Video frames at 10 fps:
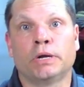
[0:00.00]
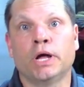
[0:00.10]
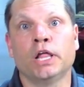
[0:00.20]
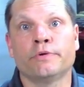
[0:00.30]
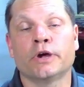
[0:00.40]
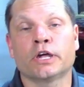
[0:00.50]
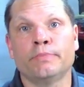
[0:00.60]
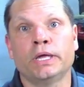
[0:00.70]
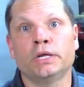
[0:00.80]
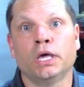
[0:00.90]
I would highly
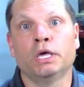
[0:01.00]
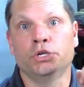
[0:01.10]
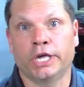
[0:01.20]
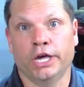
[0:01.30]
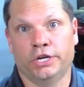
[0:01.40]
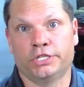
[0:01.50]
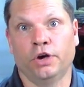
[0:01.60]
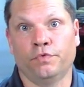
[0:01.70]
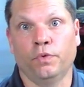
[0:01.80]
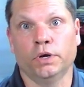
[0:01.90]
recommend you get
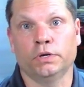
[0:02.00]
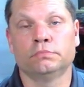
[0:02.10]
yourself one.